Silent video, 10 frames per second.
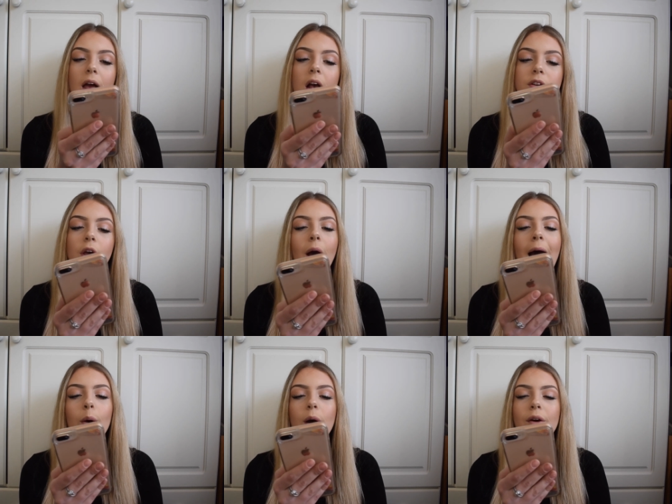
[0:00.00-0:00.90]
So
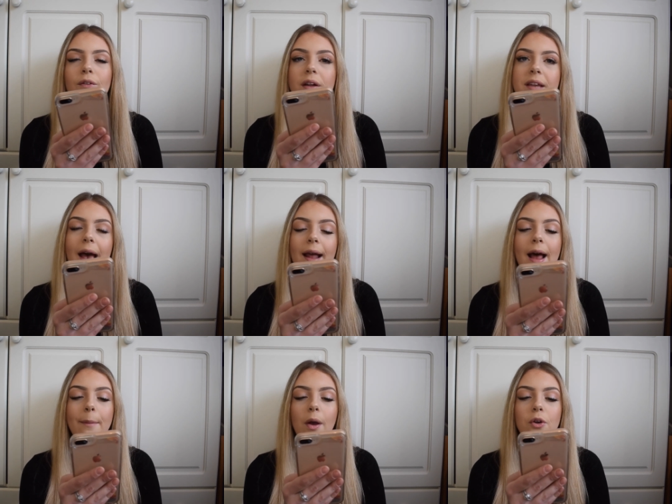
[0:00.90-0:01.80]
out of 10
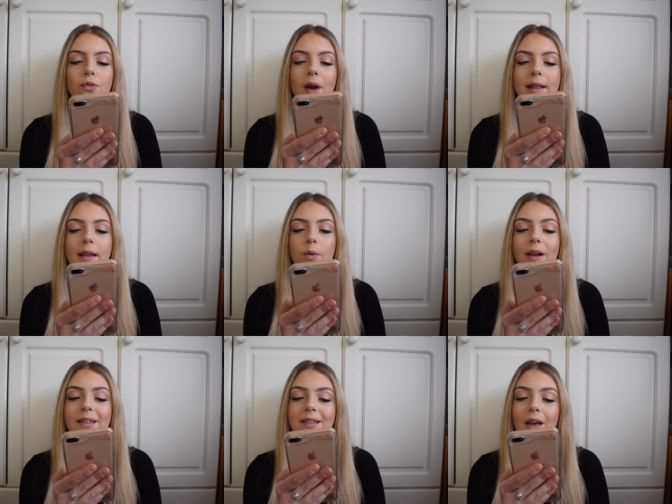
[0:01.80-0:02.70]
I'm going to rate this one
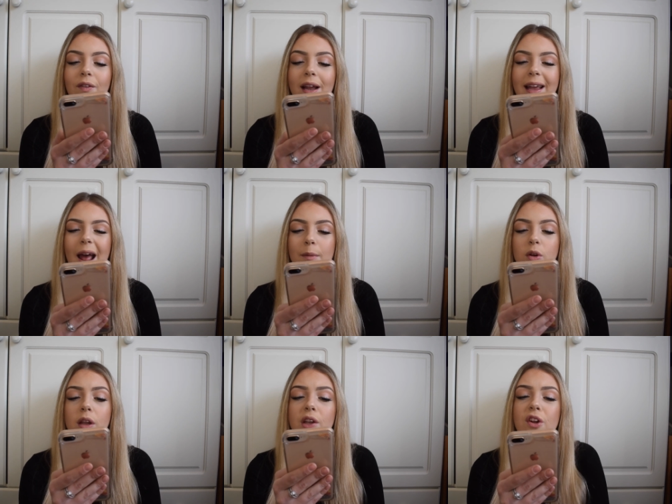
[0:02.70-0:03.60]
a 7 again,
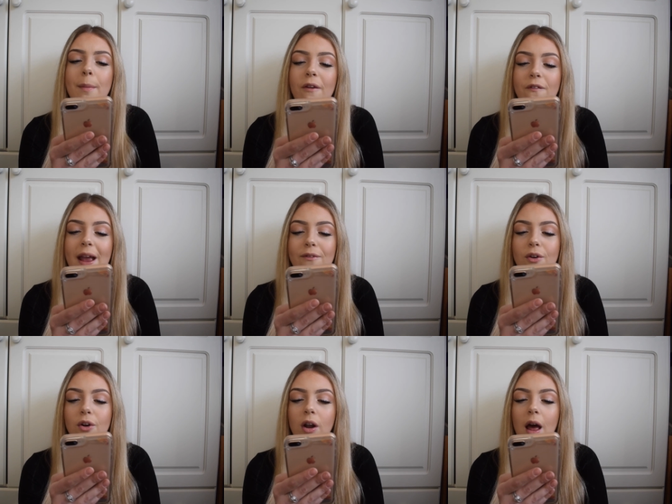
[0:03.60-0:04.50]
because it's not my
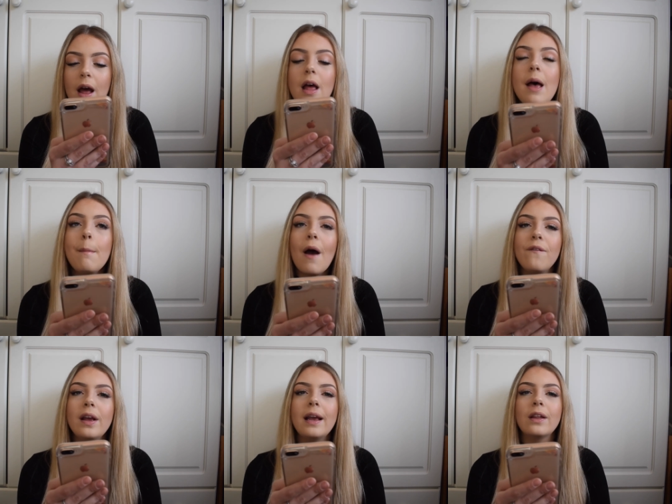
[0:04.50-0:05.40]
favourite colour, but I
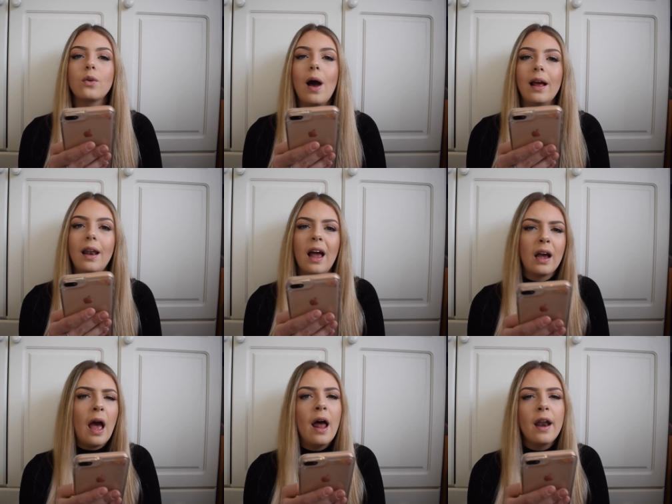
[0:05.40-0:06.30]
think it's quite
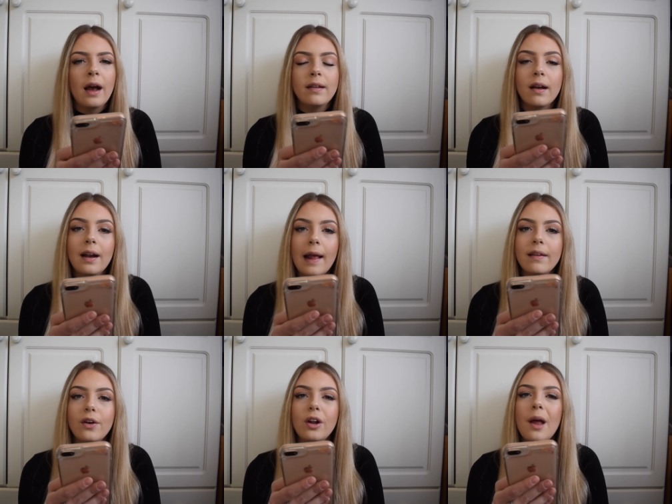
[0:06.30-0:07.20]
like a nice
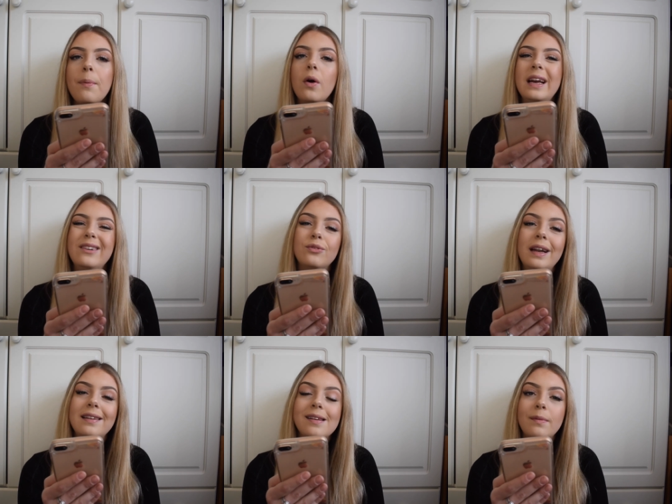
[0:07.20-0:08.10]
classy colour, but it's
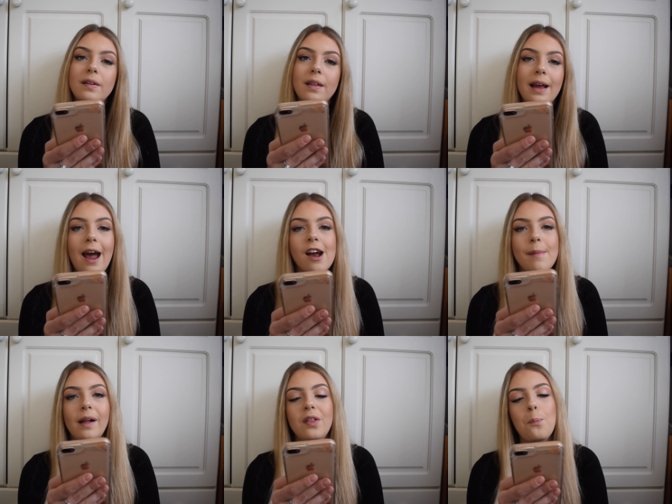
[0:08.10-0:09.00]
really similar to the
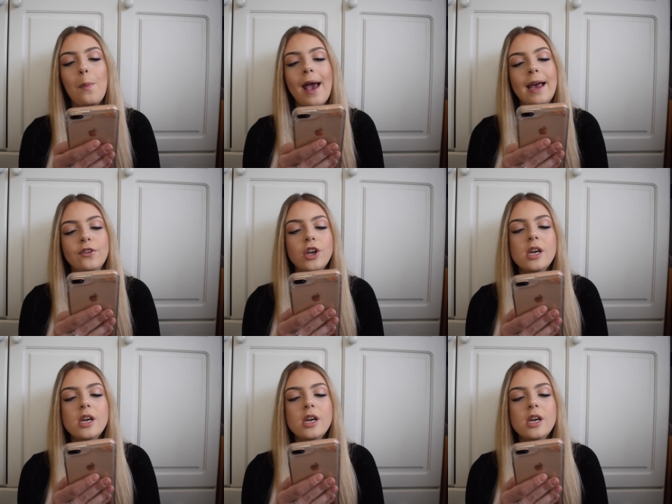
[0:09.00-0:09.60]
caramel and the beige,